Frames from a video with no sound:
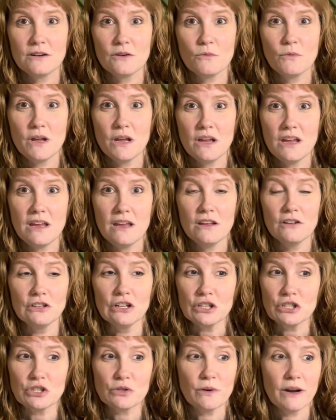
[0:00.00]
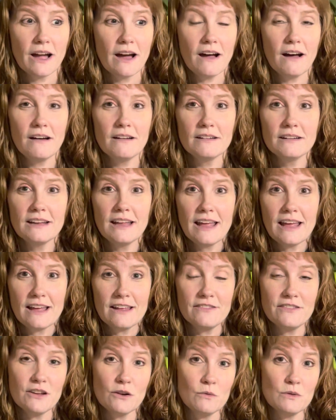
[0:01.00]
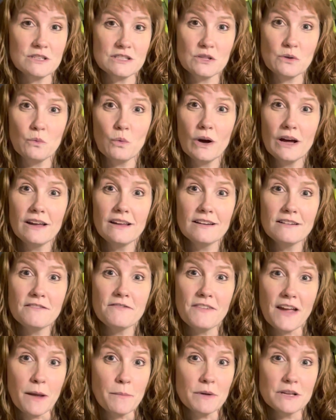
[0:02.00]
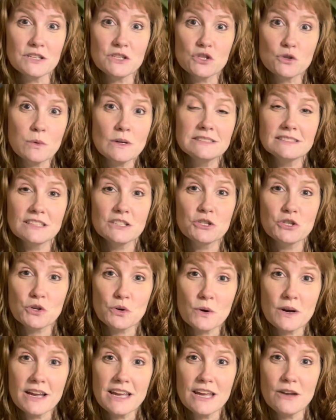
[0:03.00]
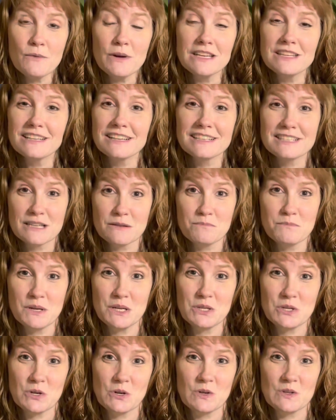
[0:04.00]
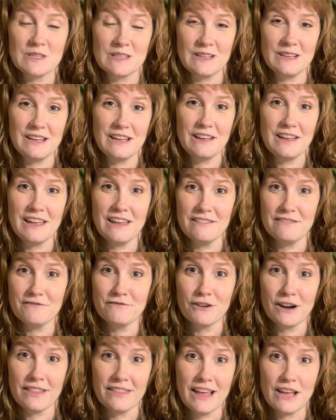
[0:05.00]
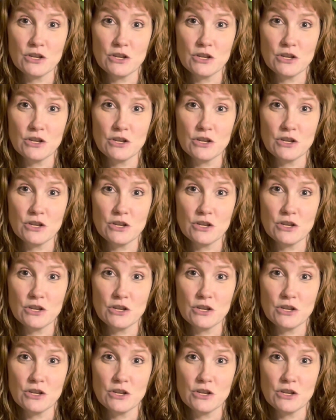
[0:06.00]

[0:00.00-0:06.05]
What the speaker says: we looked around and there was the one famous twisted tree. We took some pictures in front of that